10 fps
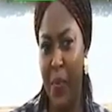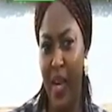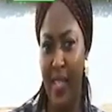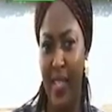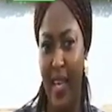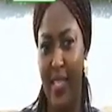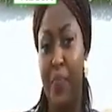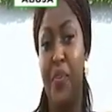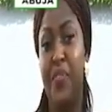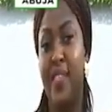
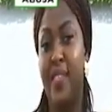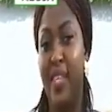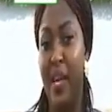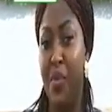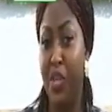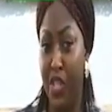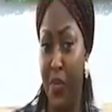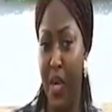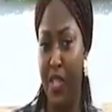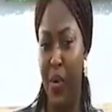President Professor Yemi
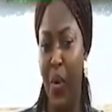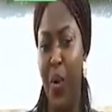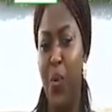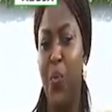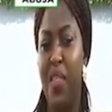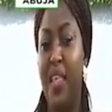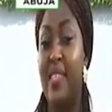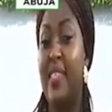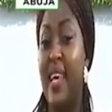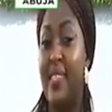Osinbajo with
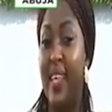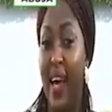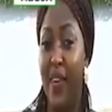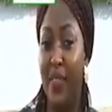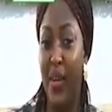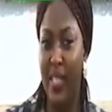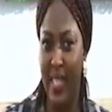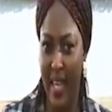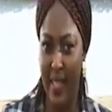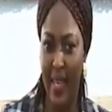state governors
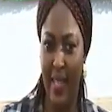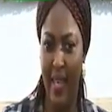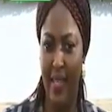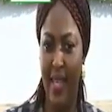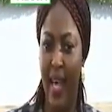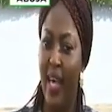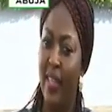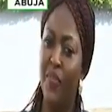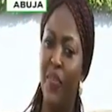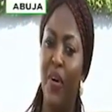in attendance.
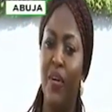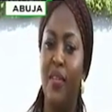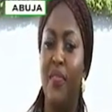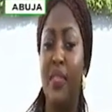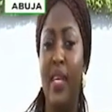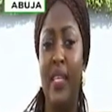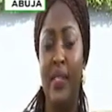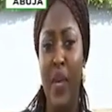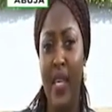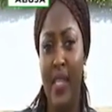The focus of
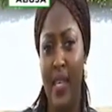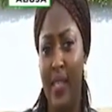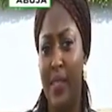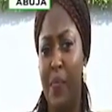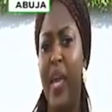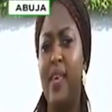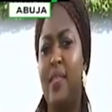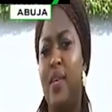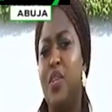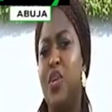today's meeting is
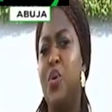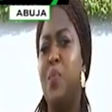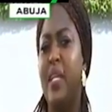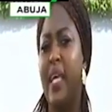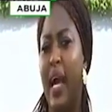based on human